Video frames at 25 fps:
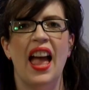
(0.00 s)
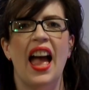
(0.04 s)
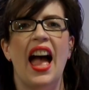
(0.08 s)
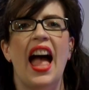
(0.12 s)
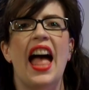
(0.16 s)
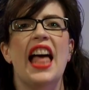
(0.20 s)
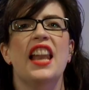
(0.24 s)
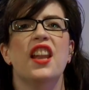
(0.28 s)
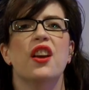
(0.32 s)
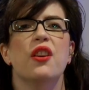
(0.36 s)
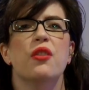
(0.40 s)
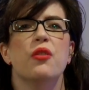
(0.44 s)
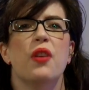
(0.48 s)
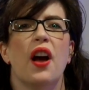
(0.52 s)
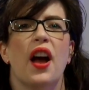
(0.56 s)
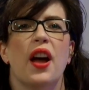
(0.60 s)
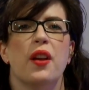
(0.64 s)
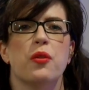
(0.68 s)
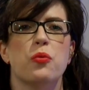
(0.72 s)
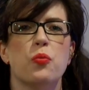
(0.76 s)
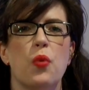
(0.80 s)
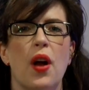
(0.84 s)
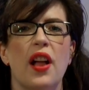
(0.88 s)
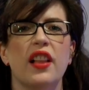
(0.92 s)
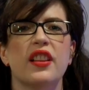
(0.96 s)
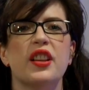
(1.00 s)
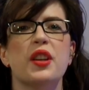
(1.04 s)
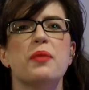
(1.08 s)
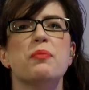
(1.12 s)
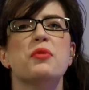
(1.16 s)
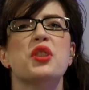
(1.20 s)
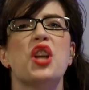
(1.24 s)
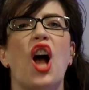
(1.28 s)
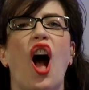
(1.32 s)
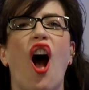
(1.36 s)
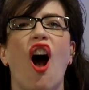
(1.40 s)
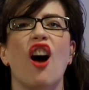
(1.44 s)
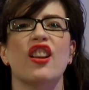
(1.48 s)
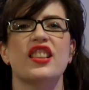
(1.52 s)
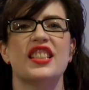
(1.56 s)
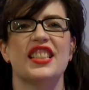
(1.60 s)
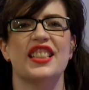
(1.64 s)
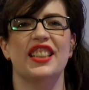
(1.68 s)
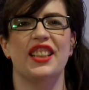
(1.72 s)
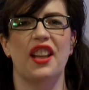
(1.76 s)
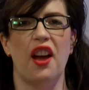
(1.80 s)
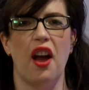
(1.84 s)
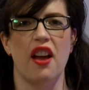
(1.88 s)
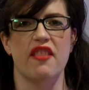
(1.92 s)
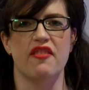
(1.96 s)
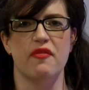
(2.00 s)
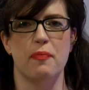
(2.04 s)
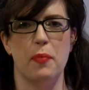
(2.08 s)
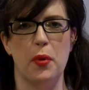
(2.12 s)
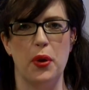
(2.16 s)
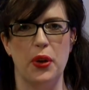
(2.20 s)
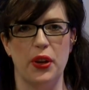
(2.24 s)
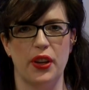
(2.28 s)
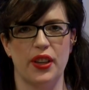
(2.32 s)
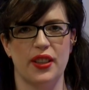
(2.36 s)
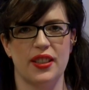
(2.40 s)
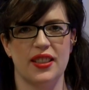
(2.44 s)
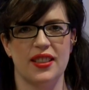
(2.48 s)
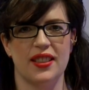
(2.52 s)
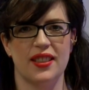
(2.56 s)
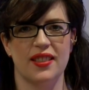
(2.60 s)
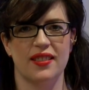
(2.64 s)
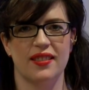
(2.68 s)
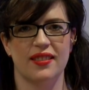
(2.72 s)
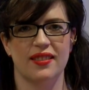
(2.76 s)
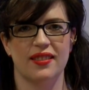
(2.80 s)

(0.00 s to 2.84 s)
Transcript: Hello and welcome to Arts Alive Books.